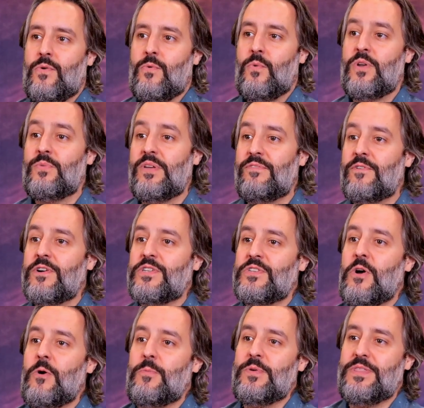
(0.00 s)
When we first
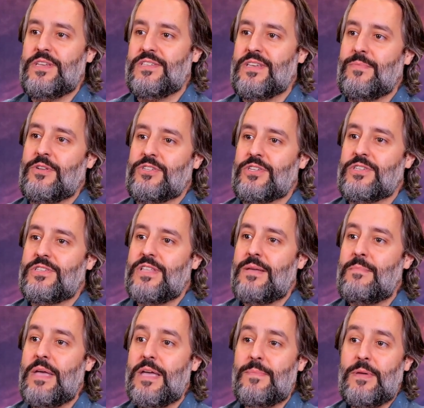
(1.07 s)
open these images, they
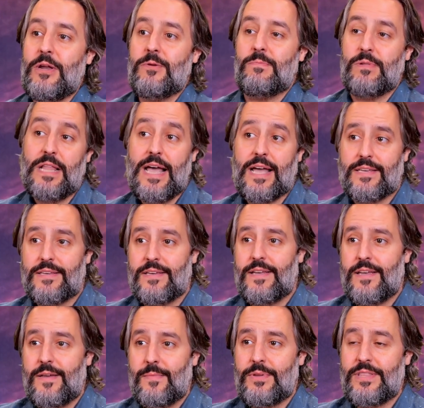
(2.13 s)
may appear black,
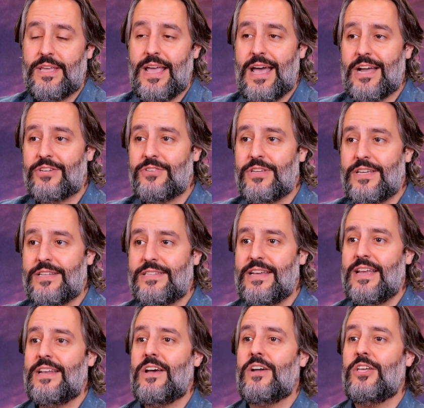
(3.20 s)
but they actually
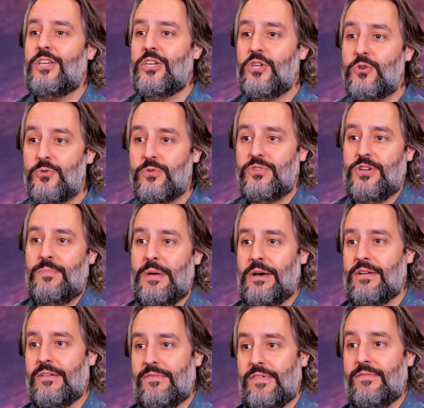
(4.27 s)
contain a huge
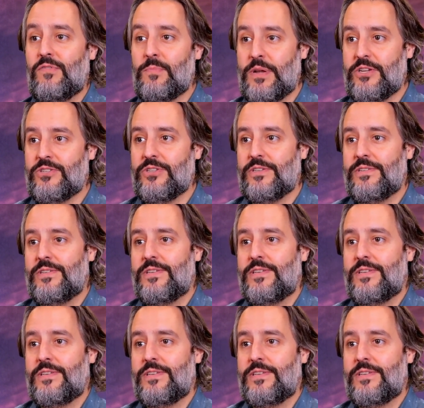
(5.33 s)
amount of information.